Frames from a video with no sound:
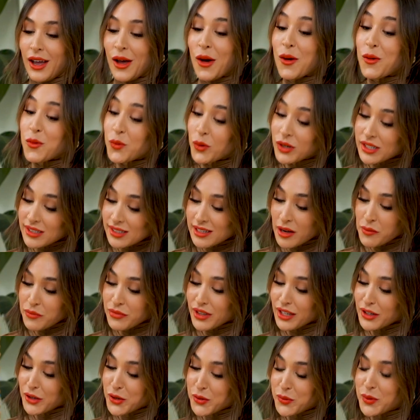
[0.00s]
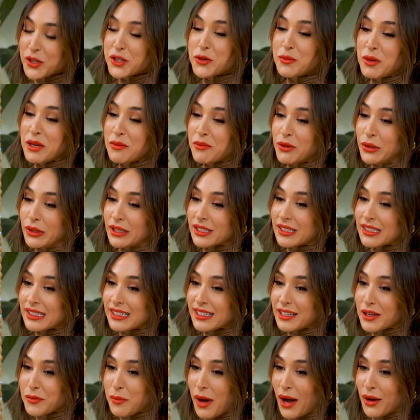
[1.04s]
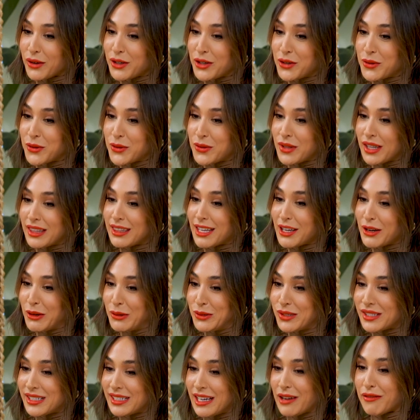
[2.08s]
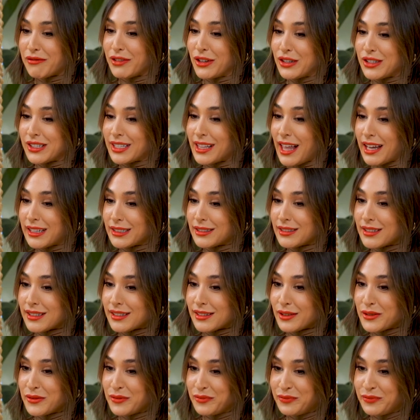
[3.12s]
What's something you wish people could see about you that they don't see at first glance?